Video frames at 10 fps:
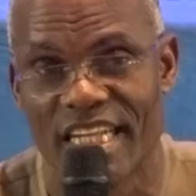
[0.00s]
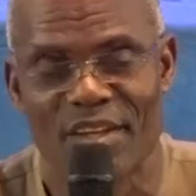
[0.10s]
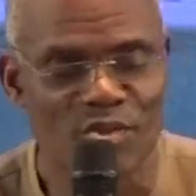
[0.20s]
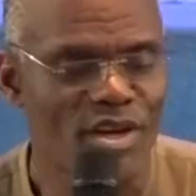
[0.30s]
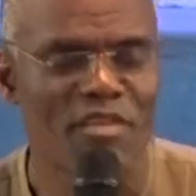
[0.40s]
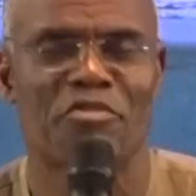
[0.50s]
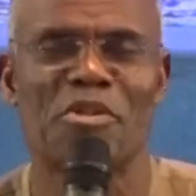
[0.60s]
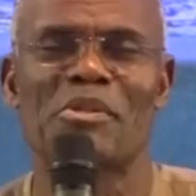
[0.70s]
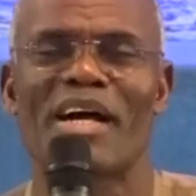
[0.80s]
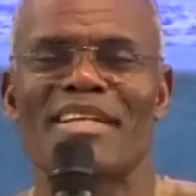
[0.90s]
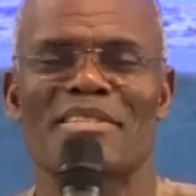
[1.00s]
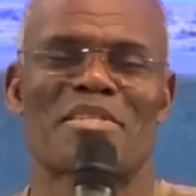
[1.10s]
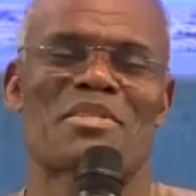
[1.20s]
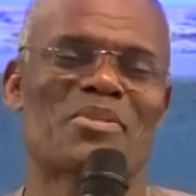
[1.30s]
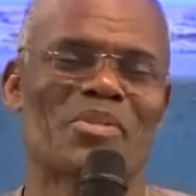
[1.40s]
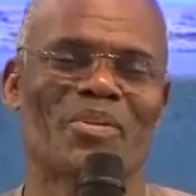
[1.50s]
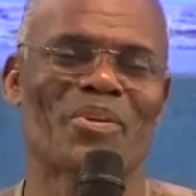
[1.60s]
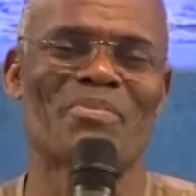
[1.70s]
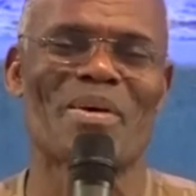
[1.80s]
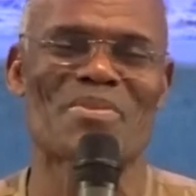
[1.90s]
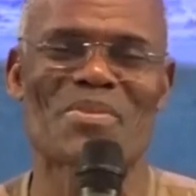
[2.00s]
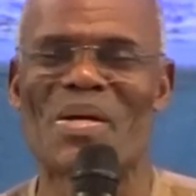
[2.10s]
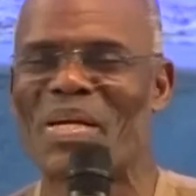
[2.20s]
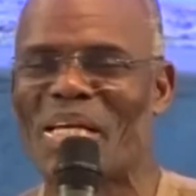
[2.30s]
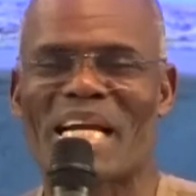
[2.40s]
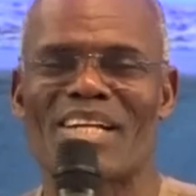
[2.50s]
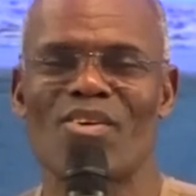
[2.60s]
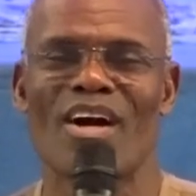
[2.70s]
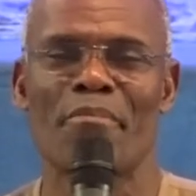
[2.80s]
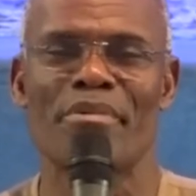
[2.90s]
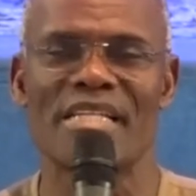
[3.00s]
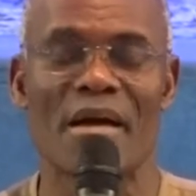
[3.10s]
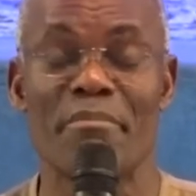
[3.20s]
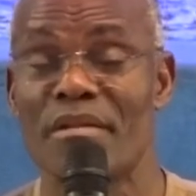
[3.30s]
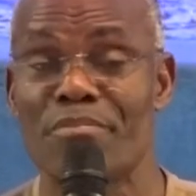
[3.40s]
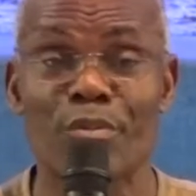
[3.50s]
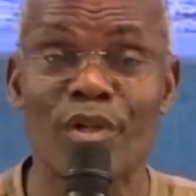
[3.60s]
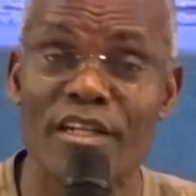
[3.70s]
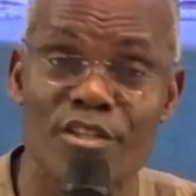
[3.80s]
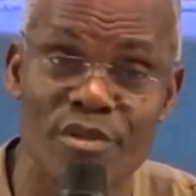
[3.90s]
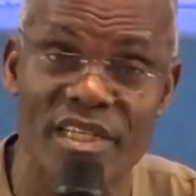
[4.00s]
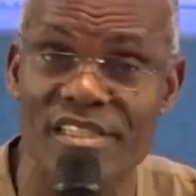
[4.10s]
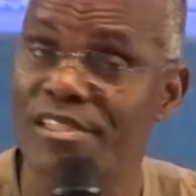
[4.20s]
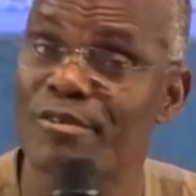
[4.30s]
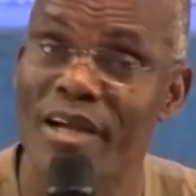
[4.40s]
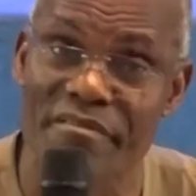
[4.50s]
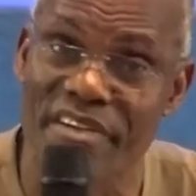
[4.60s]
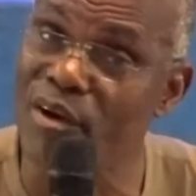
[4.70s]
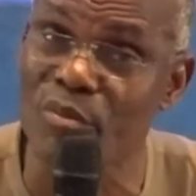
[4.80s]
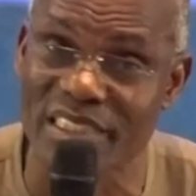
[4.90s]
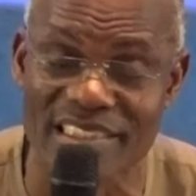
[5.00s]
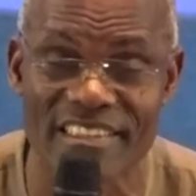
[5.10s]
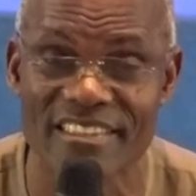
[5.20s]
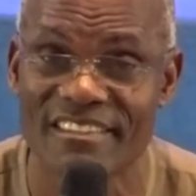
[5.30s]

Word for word: You can't fold your hands and say, No, no, no, Pastor, it cannot happen here. I mean, people are doing it in your environment.